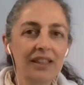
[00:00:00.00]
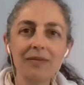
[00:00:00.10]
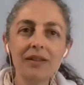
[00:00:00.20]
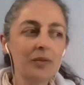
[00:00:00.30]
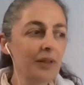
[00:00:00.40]

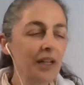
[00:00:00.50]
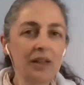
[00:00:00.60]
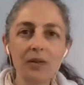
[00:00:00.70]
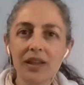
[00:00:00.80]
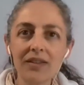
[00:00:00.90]
even
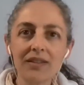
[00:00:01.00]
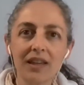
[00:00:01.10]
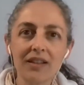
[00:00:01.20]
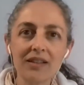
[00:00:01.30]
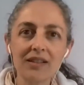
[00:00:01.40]
while doing
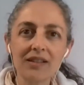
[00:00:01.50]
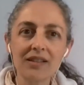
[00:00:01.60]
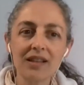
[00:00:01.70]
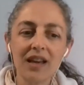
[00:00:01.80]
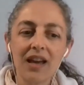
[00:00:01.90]

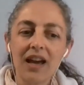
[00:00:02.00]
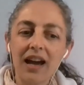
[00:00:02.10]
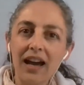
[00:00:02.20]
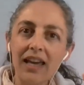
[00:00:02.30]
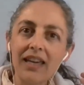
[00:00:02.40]
things,
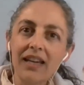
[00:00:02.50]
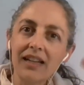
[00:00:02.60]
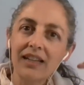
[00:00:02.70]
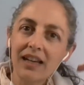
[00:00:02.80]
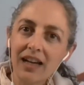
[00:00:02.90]
I
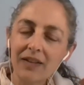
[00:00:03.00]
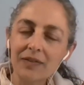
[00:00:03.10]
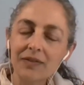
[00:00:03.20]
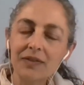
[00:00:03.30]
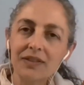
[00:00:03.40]
can
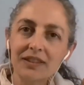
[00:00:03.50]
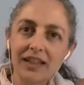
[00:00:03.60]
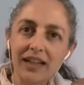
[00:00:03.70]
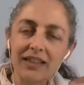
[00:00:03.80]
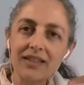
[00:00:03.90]
have
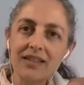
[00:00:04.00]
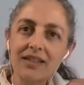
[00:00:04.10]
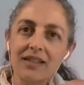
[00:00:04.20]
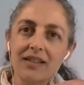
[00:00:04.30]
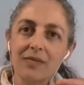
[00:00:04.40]
that
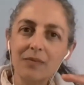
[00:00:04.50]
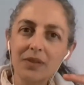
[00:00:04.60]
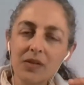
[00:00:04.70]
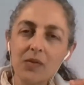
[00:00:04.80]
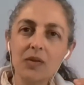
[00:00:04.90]

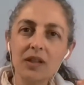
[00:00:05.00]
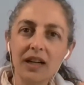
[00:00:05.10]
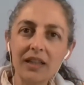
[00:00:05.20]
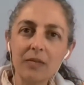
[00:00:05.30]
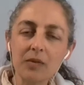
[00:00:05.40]
peaceful
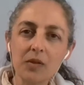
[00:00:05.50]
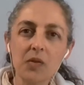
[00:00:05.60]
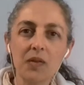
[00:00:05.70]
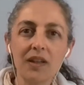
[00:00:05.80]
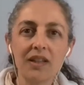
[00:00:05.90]

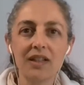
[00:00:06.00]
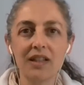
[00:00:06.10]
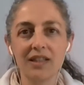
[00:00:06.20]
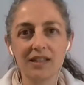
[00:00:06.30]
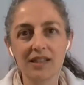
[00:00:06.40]
atmosphere
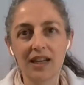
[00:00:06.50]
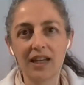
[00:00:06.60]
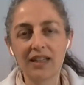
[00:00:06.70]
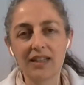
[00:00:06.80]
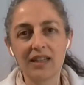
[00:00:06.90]

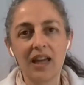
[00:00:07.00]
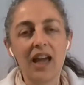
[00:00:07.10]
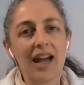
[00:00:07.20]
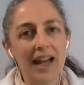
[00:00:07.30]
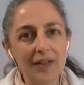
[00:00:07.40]
inside?
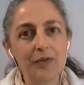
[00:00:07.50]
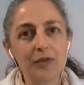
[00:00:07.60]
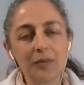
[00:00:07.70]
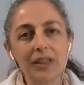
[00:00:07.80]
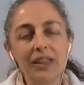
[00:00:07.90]
And
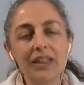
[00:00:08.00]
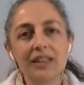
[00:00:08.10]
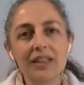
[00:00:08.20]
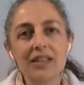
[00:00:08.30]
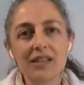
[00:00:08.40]
for me,
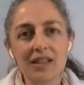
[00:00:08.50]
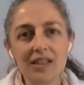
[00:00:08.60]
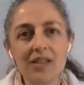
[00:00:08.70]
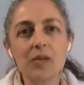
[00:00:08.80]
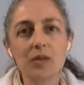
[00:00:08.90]
this
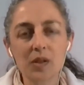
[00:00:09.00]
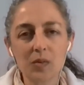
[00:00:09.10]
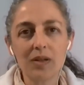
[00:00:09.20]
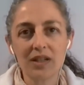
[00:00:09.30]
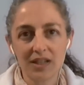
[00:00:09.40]
is to
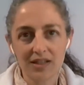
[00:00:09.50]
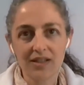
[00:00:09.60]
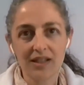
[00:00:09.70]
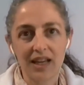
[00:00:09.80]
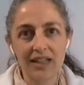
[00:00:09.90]

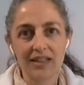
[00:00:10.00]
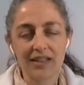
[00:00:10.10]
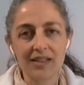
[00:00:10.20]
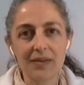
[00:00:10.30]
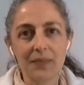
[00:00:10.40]
experience
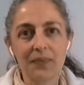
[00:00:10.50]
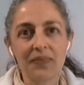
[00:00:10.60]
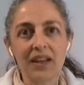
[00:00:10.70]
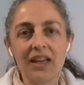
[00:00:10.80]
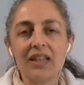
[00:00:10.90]
silence.
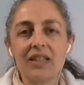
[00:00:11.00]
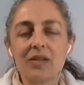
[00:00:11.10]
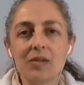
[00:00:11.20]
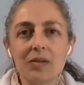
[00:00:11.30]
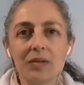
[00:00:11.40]

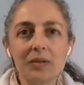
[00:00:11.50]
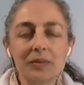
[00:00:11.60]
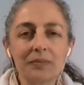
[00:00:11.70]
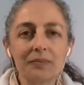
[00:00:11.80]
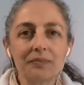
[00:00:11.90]

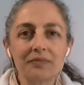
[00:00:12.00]
So